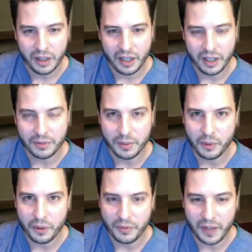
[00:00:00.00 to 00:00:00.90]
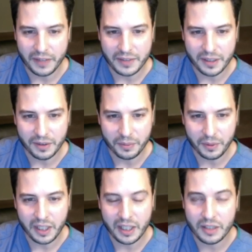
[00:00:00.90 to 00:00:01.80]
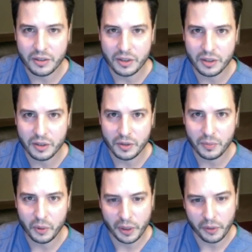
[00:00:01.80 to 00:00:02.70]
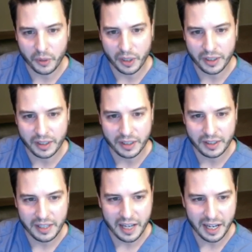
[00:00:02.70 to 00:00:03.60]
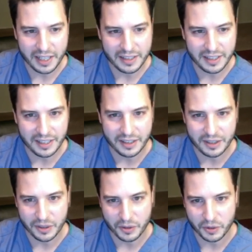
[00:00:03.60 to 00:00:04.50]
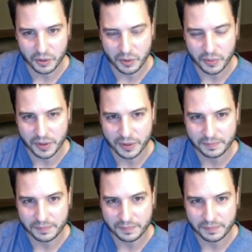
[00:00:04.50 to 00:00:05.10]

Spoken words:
3.5 T3, 2.19 T2 troops.